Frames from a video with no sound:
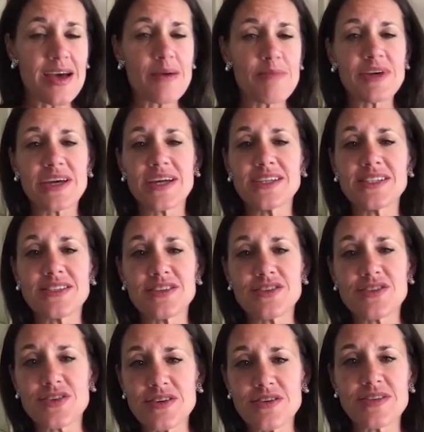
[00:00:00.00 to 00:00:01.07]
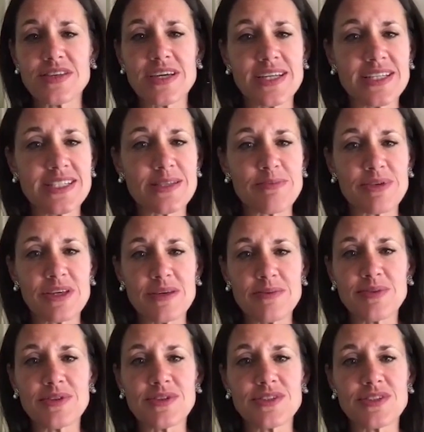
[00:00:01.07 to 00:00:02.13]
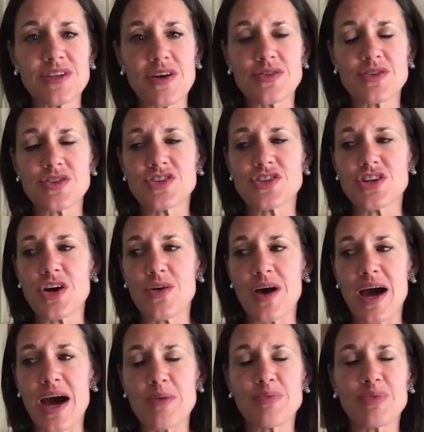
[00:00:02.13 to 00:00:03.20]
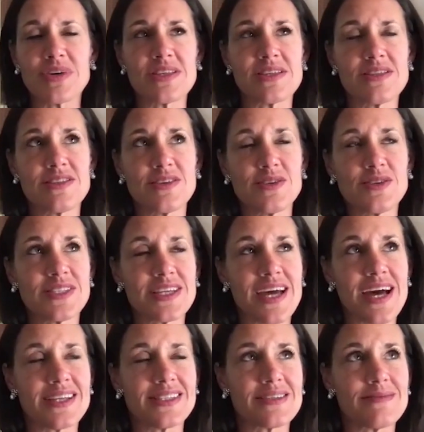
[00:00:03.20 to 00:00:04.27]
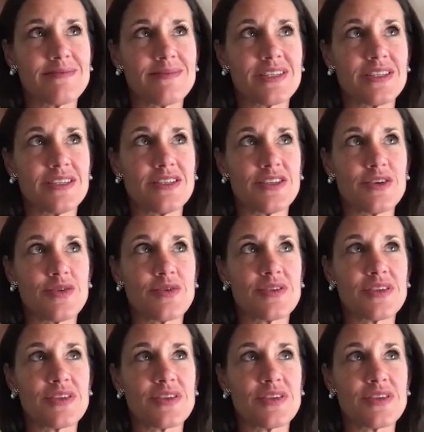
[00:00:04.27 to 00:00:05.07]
because the truth is people don't show up with enthusiasm to do